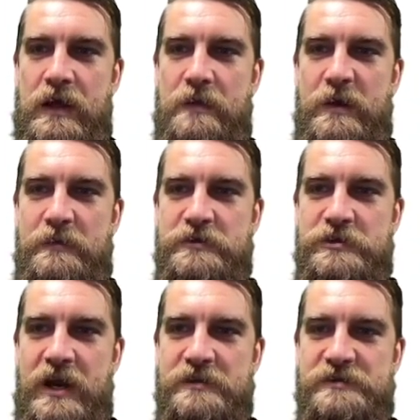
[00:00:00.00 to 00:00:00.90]
and maybe
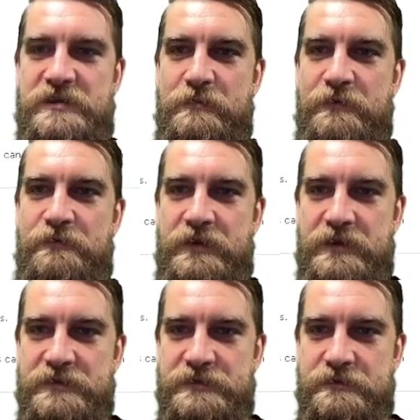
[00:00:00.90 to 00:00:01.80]
change some of
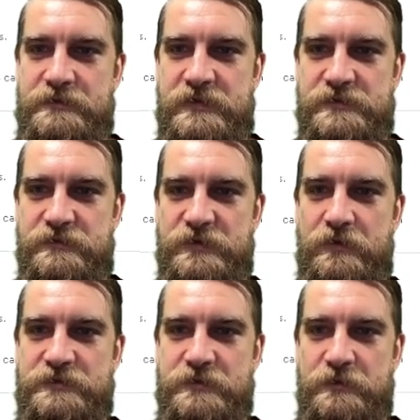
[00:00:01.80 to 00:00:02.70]
these
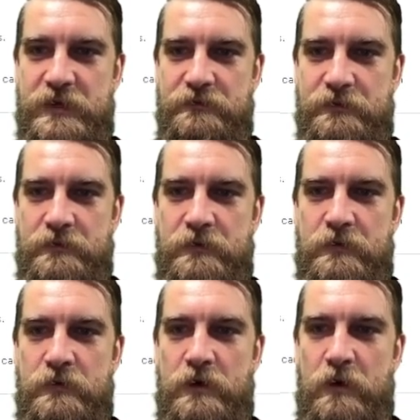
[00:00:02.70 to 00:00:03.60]
results or whatever,
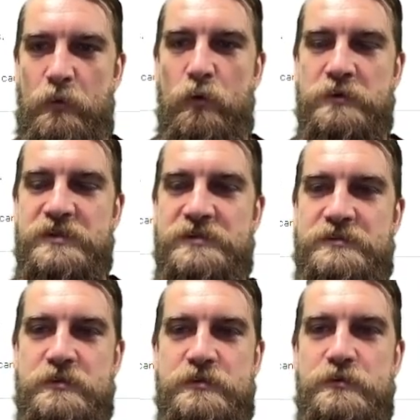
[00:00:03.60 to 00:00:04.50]
or
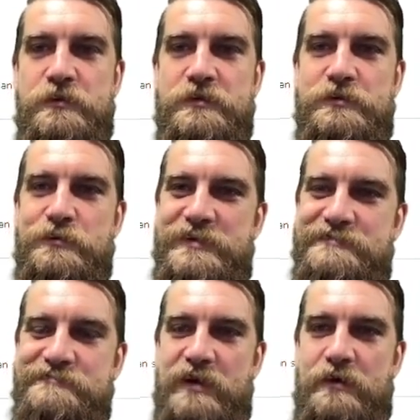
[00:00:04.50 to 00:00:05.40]
just do
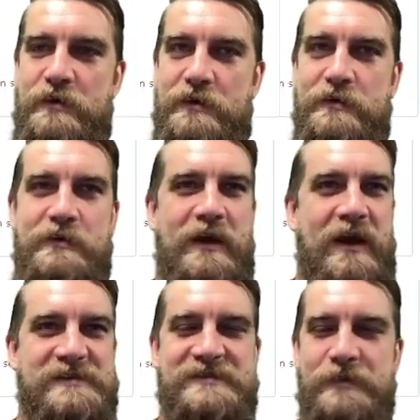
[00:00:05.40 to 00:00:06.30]
a
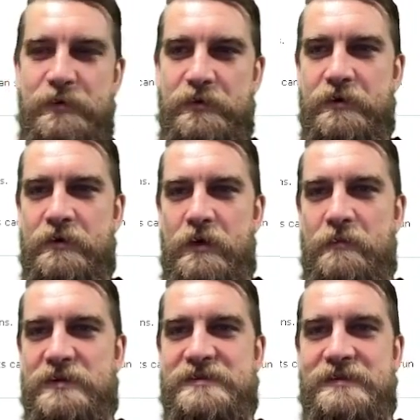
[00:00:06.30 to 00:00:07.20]
similar
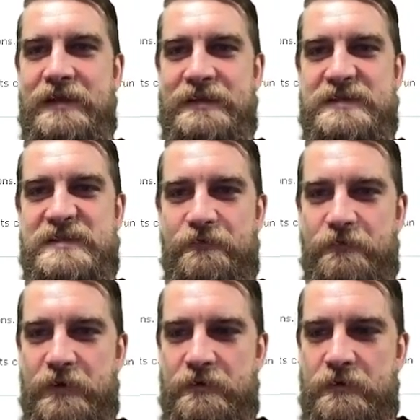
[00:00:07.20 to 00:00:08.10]
but slightly
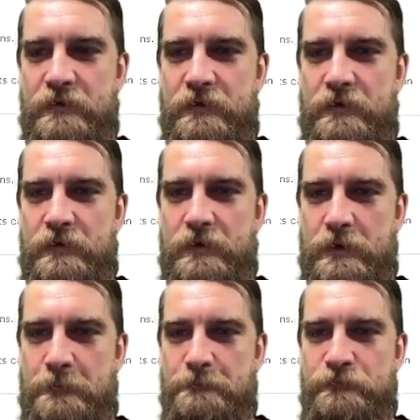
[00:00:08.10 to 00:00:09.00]
different
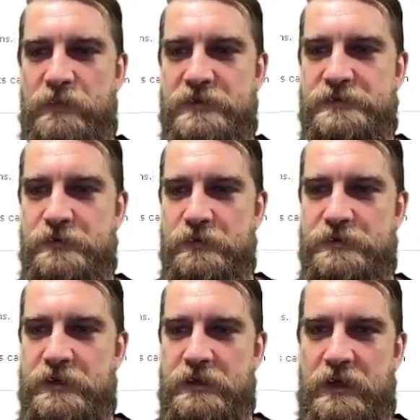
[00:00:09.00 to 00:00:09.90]

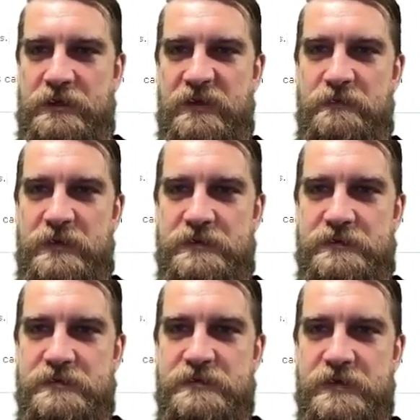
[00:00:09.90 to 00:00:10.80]
search and give me
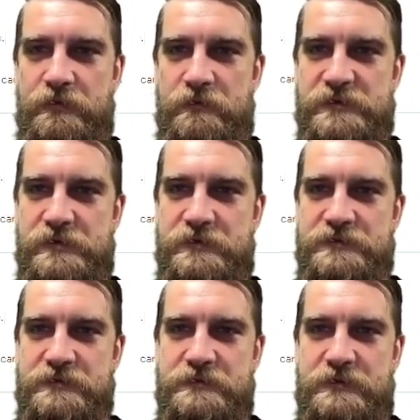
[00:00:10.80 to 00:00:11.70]
different results.